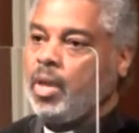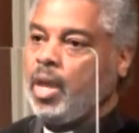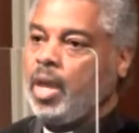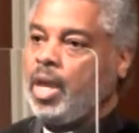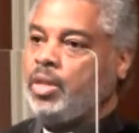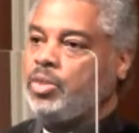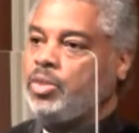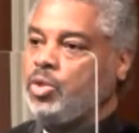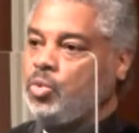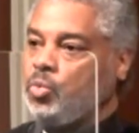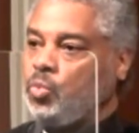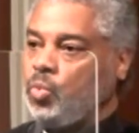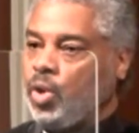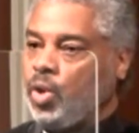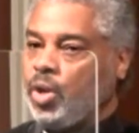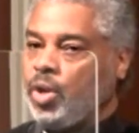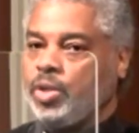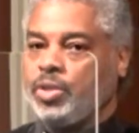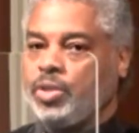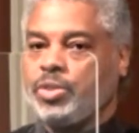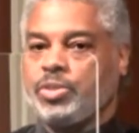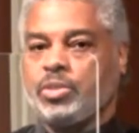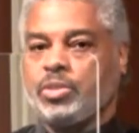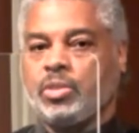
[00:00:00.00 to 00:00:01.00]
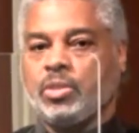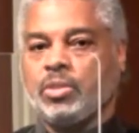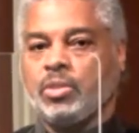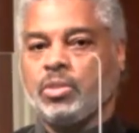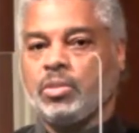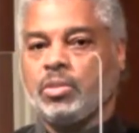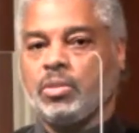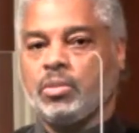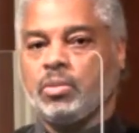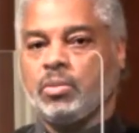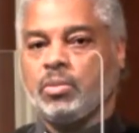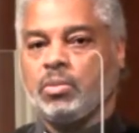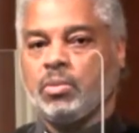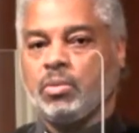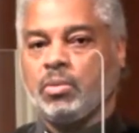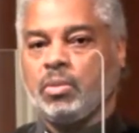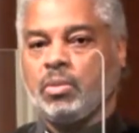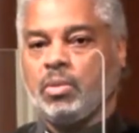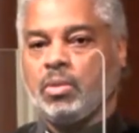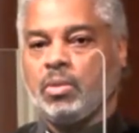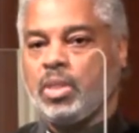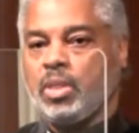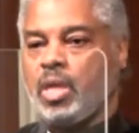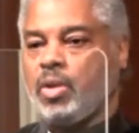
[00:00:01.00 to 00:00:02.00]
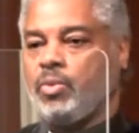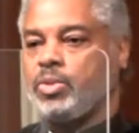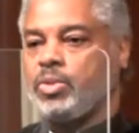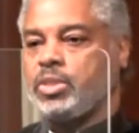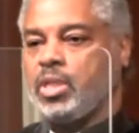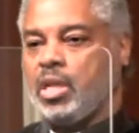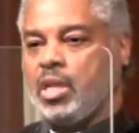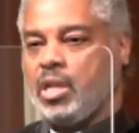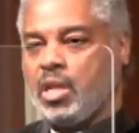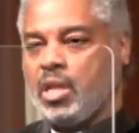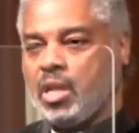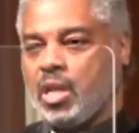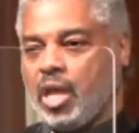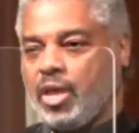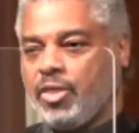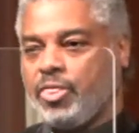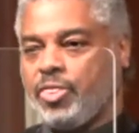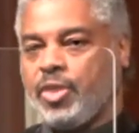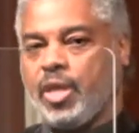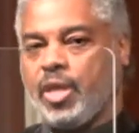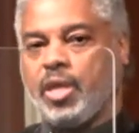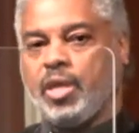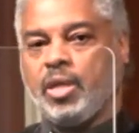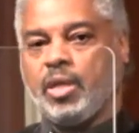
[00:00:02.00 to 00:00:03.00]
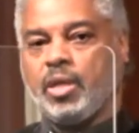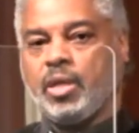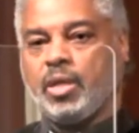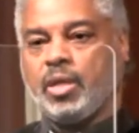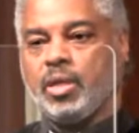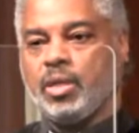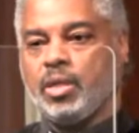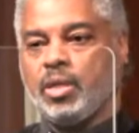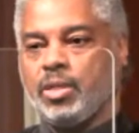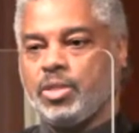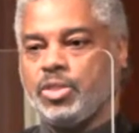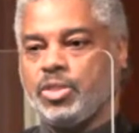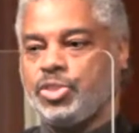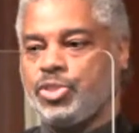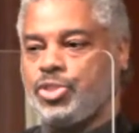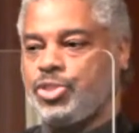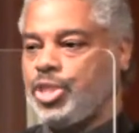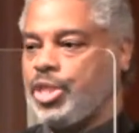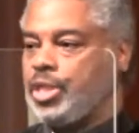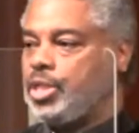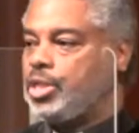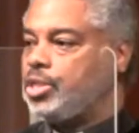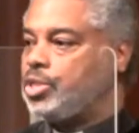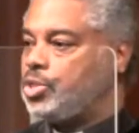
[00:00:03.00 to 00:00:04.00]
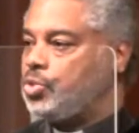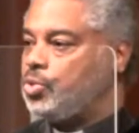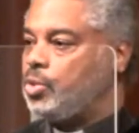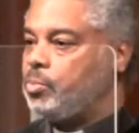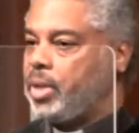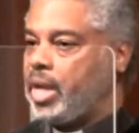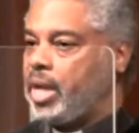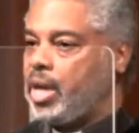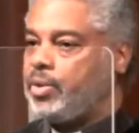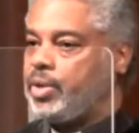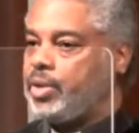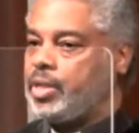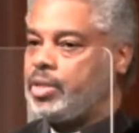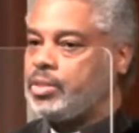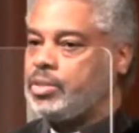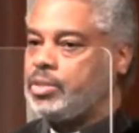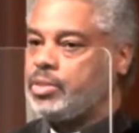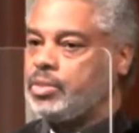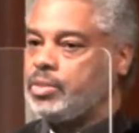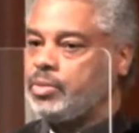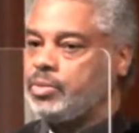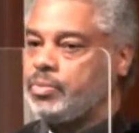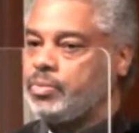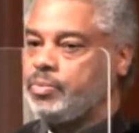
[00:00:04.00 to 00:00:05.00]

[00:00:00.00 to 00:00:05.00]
And the worst, there was nothing she could do about it.